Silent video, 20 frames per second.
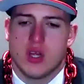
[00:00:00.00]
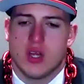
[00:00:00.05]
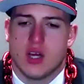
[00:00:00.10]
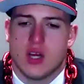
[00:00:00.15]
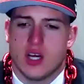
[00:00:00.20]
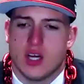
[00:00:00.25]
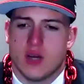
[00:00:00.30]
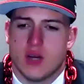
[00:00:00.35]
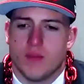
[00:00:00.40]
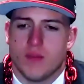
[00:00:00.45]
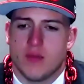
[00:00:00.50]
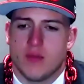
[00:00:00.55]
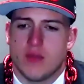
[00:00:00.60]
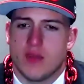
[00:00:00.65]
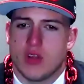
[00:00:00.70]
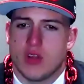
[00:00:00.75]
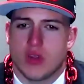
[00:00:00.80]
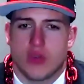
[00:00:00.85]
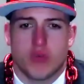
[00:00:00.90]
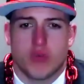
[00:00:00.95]
You
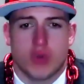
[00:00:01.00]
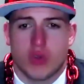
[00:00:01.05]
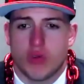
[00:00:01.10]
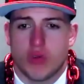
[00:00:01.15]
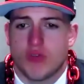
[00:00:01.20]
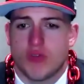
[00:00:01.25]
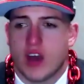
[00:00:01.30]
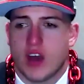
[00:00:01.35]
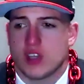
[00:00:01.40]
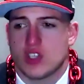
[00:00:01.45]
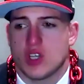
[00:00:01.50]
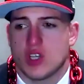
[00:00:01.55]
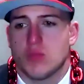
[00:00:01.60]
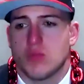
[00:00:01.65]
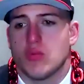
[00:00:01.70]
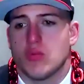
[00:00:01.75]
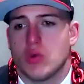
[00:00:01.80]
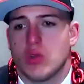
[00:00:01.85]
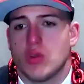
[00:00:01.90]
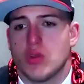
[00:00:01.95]
know, when you find
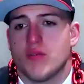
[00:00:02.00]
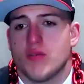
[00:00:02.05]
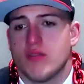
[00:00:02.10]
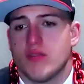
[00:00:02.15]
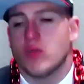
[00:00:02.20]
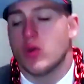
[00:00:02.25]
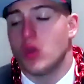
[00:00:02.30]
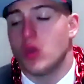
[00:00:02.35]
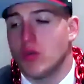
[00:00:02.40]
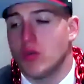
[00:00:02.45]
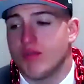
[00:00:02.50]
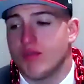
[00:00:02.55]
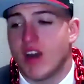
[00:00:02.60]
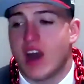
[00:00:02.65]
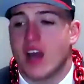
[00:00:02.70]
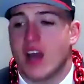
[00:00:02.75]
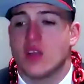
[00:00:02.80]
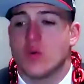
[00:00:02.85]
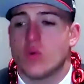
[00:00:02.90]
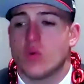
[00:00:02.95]

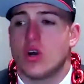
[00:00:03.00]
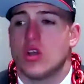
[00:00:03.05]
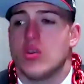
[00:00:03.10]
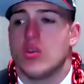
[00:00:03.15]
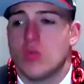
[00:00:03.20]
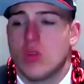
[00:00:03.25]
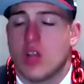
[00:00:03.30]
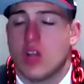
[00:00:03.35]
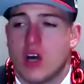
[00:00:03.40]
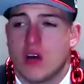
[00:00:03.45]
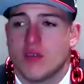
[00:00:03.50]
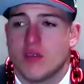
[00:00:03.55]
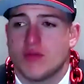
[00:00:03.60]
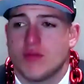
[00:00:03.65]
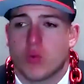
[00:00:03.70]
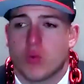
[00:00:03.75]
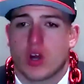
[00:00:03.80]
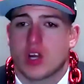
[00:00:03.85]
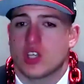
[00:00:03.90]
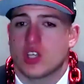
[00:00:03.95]
the one you
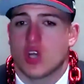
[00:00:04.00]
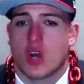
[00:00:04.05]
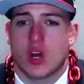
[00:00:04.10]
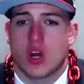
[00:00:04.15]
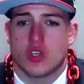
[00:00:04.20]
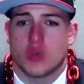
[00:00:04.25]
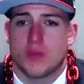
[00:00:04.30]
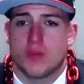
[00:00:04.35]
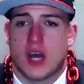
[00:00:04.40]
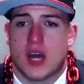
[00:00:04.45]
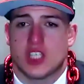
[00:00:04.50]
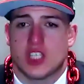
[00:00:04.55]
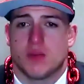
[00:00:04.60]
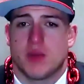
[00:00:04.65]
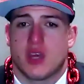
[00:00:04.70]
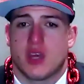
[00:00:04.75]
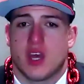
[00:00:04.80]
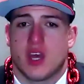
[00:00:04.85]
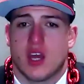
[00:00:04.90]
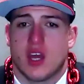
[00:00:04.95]
love, work as hard as you
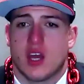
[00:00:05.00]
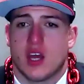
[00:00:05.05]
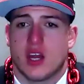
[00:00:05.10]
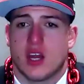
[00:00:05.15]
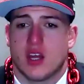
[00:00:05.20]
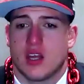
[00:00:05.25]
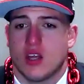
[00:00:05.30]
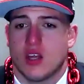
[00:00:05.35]
possibly can at it.